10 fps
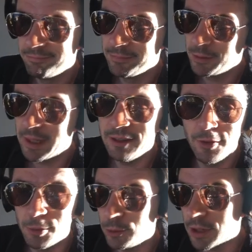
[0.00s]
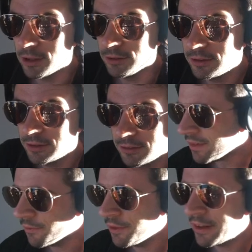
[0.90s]
That's the way football goes.
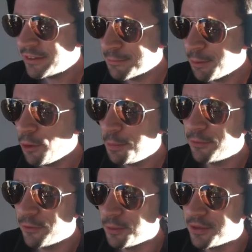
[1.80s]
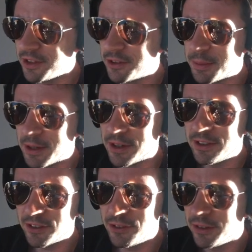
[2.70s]
We've had some poor performances, to be honest.
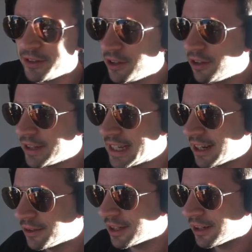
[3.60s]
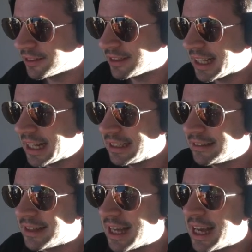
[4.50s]
I saw a lot of yellow cards in that
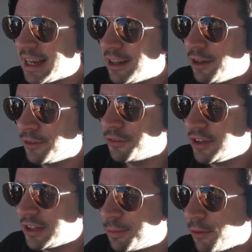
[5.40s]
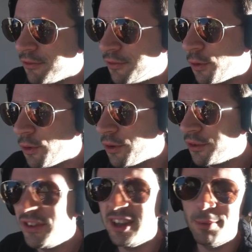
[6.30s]
list there. A lot of 6.4s,
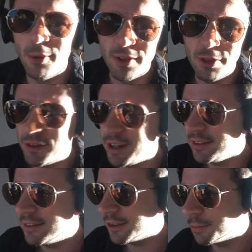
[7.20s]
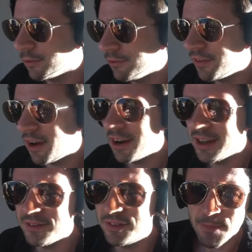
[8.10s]
6.3s,
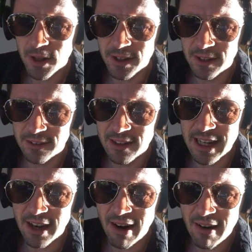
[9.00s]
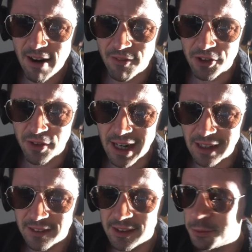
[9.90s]
6.5s. You can see here our average rating
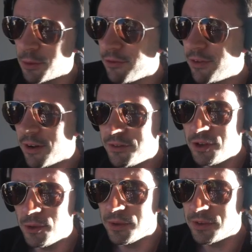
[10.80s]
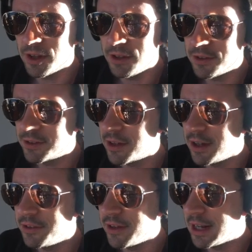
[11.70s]
is 6.52
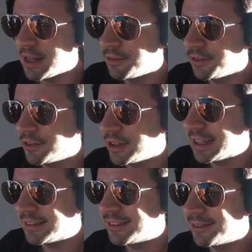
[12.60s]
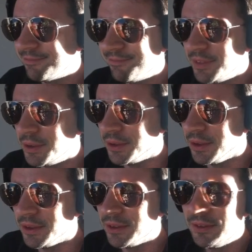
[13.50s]
as the 11. So that's not
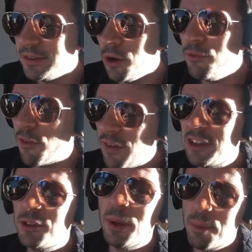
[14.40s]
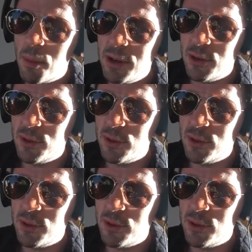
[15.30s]
good. On reflection, we probably do